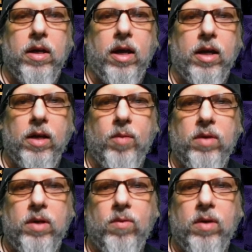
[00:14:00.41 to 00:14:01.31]
and then when
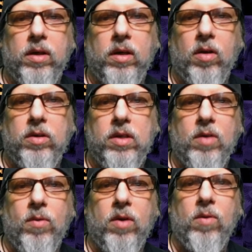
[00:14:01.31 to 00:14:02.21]
he went to go
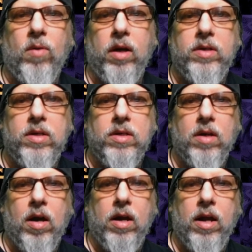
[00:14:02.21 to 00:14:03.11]
seek what it was, he
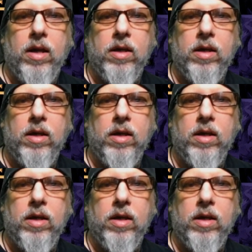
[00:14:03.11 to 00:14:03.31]
saw that in